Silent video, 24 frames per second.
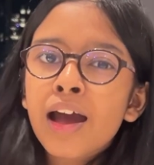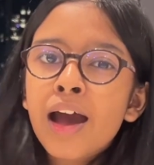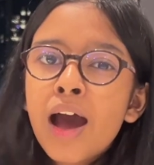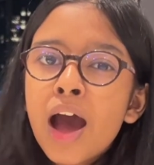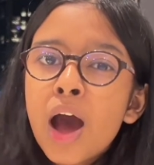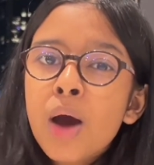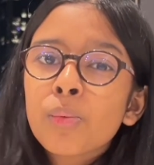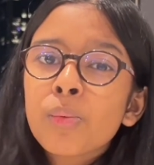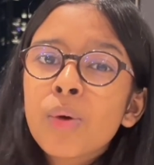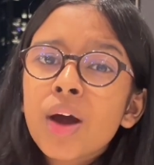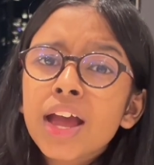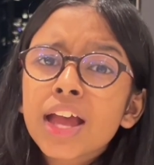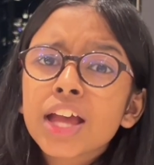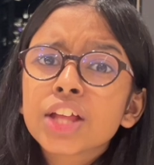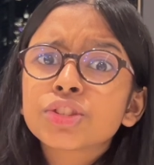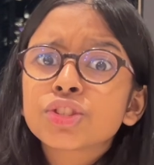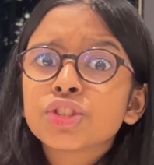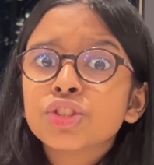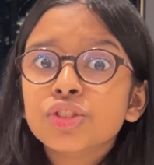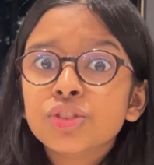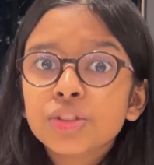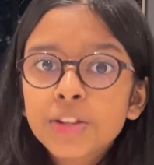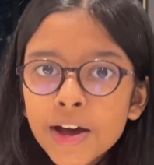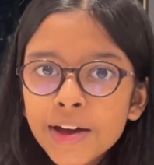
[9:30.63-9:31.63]
A way
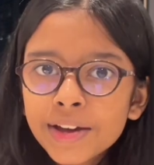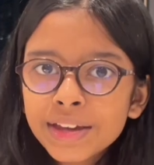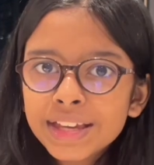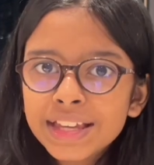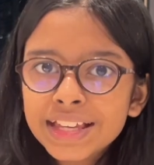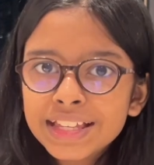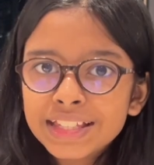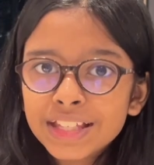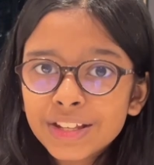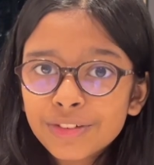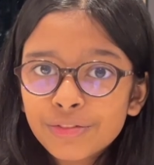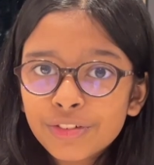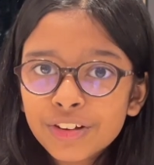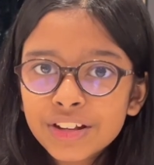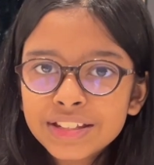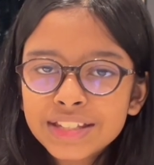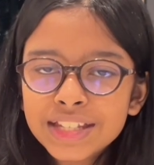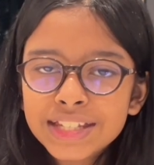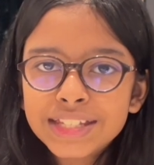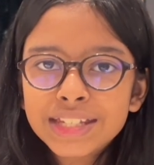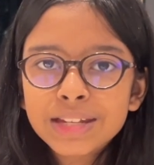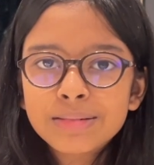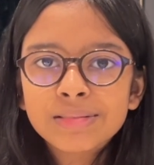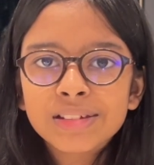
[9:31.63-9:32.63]
it's not easy for it
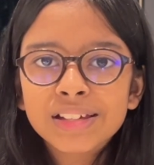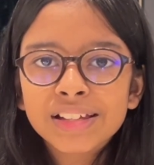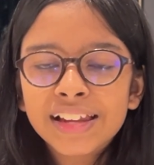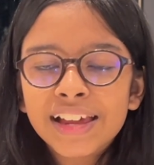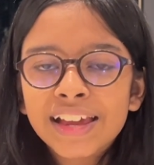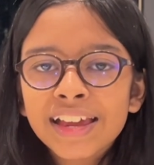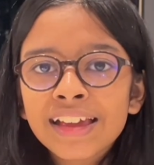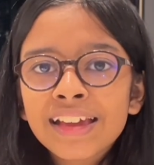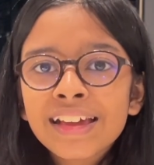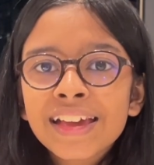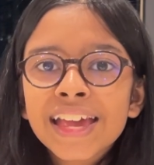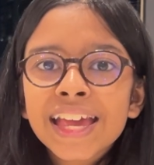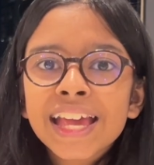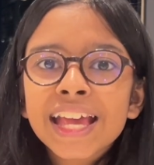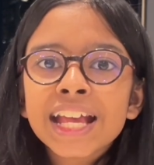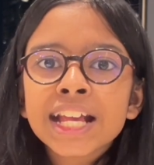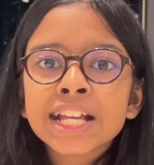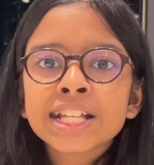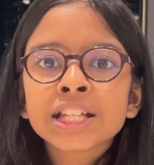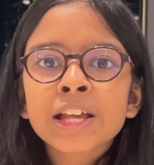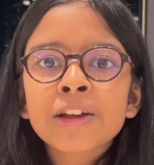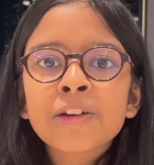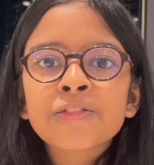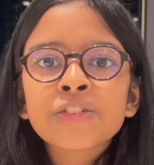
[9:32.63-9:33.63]
to stimulate
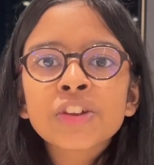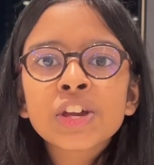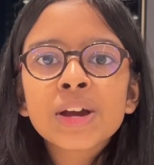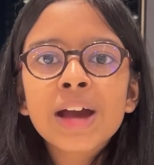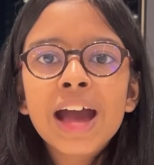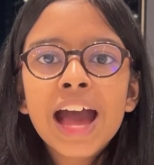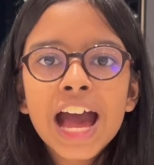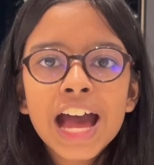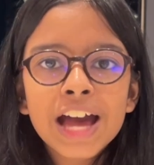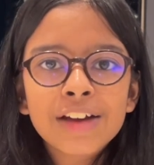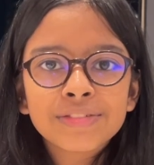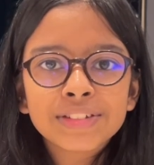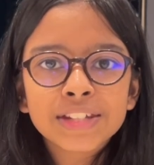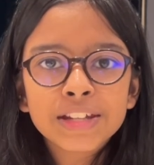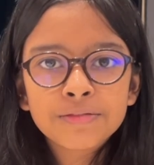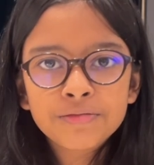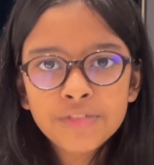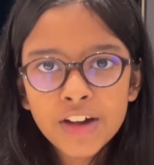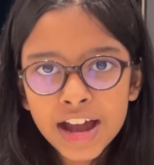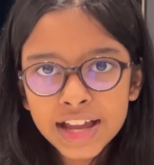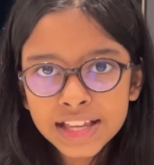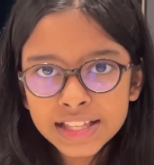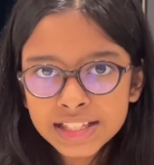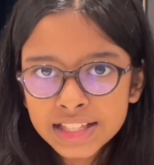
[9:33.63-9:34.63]
is if you have
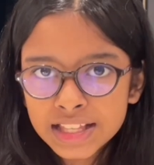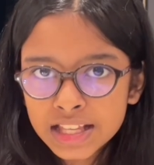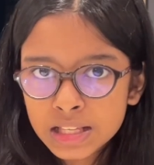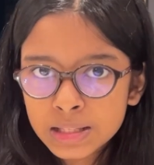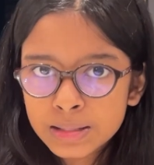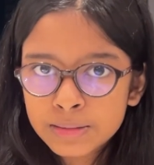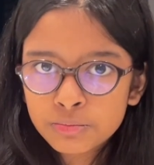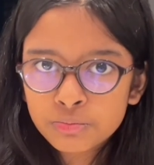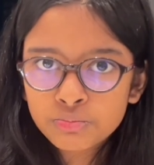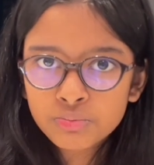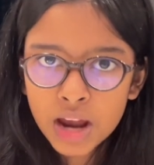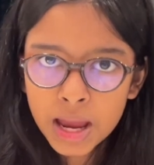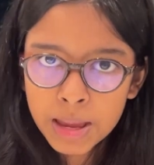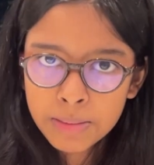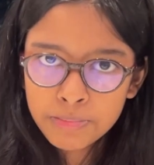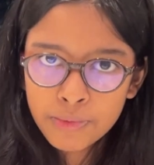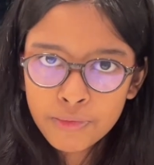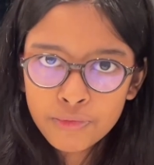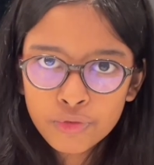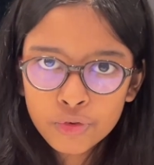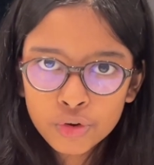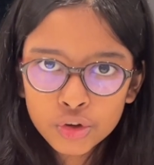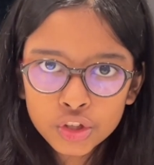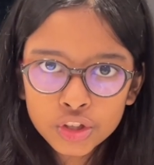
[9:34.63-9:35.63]
devices right
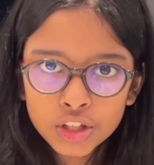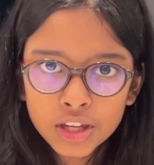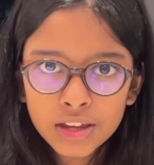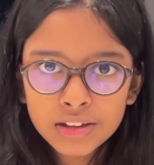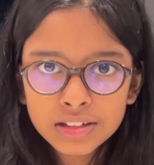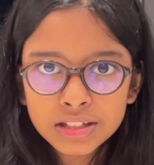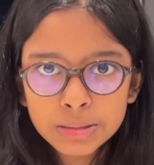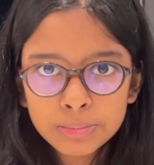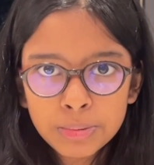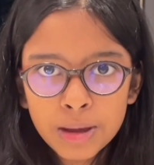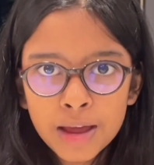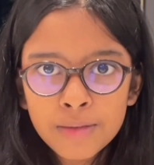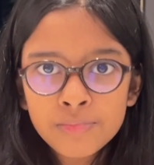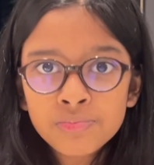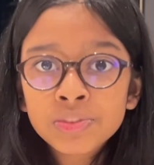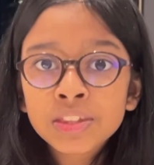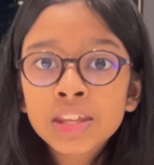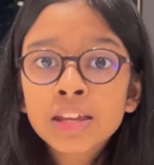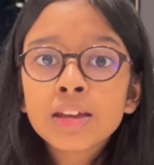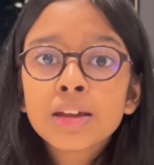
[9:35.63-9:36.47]
before you go to bed.